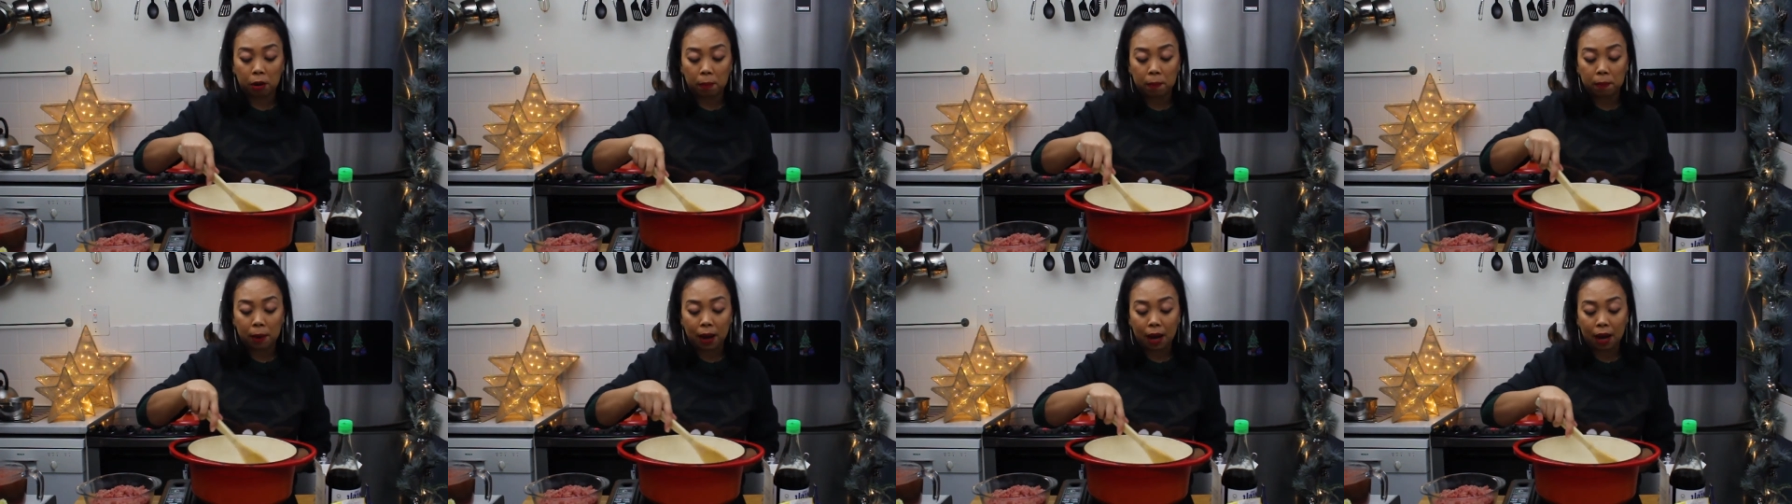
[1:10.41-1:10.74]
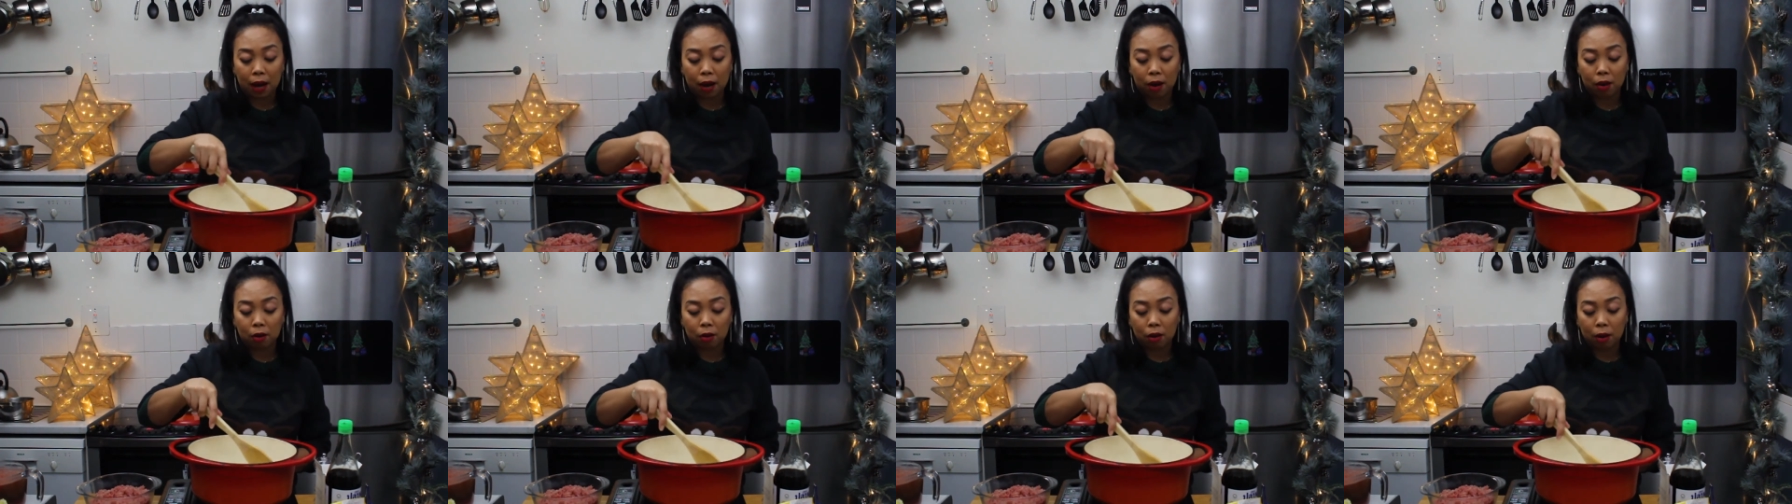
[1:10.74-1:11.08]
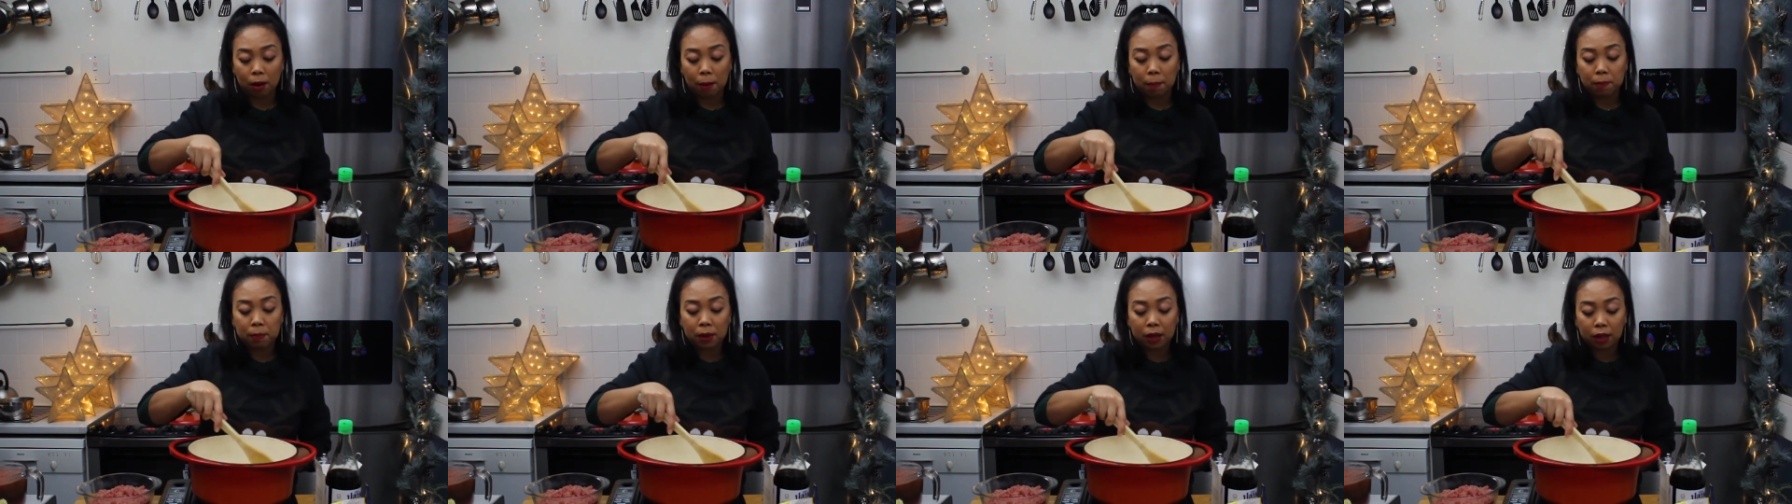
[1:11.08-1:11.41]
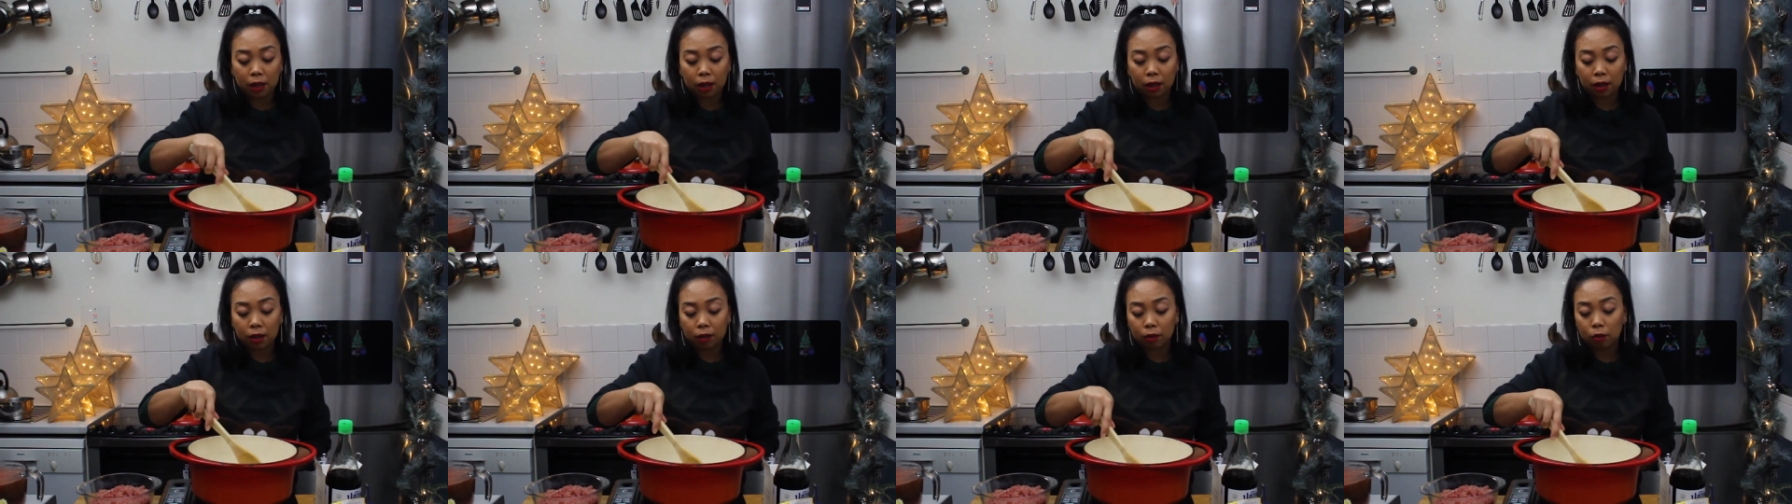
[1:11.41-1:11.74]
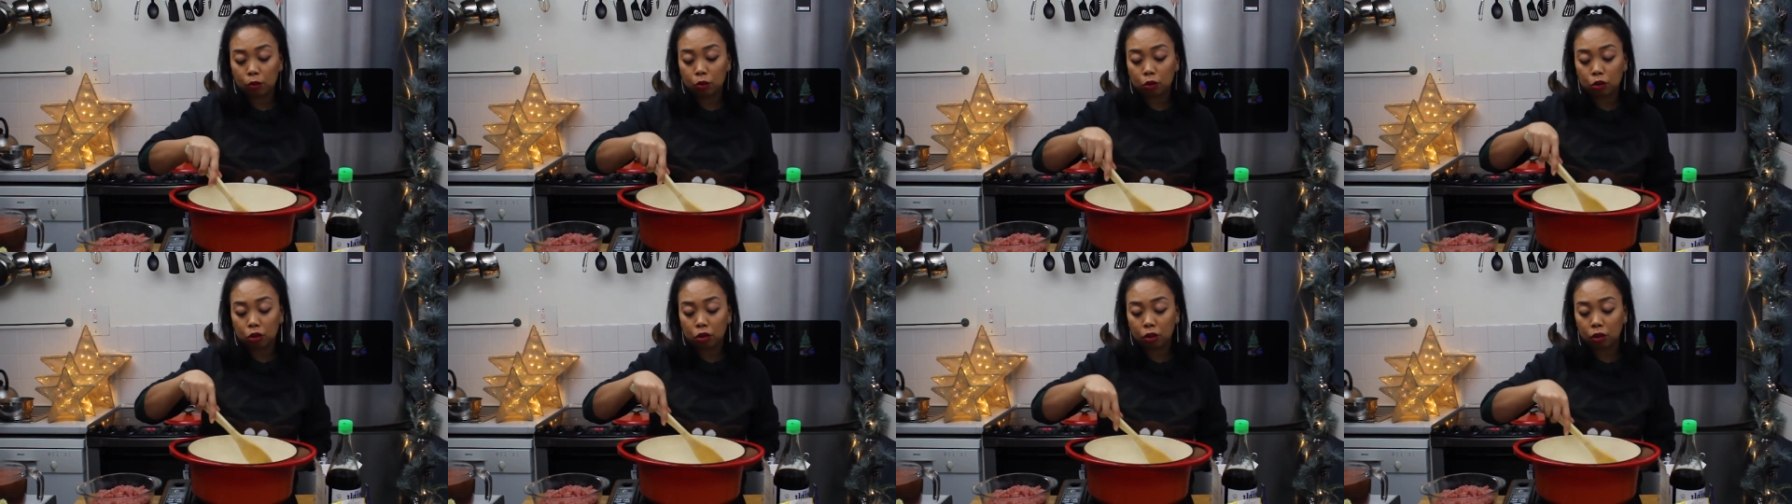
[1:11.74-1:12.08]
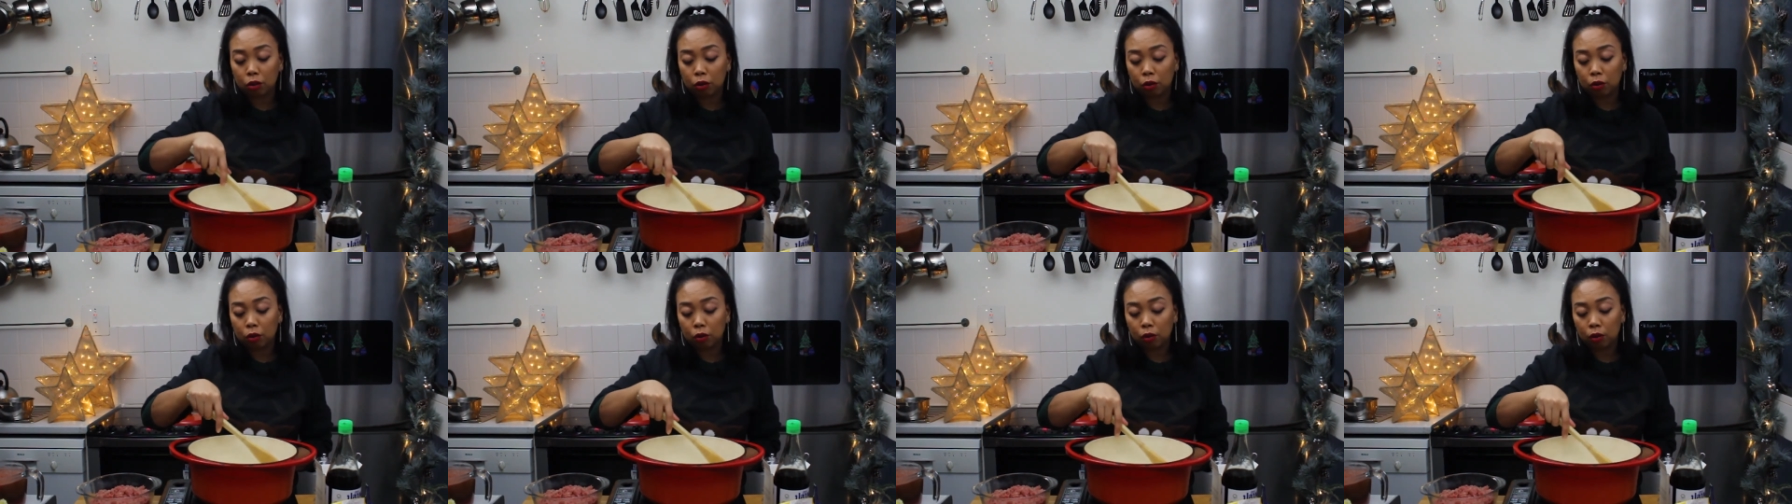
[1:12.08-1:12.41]
about a minute or
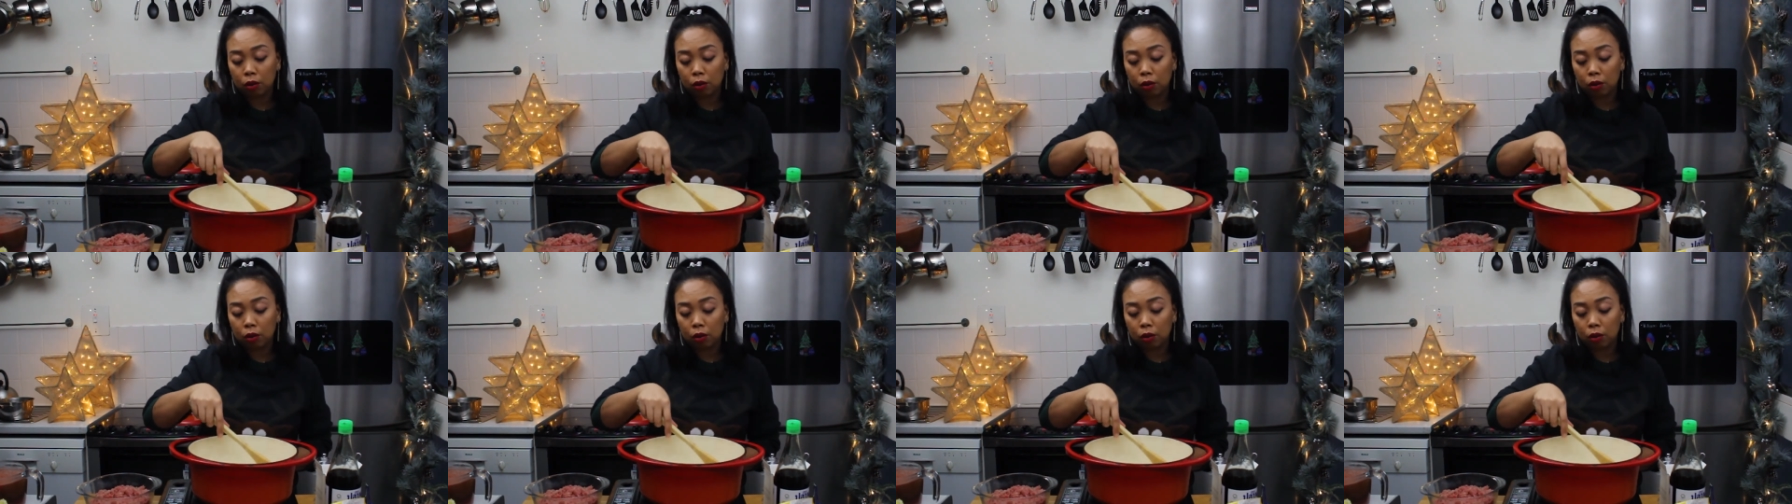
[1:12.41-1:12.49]
two.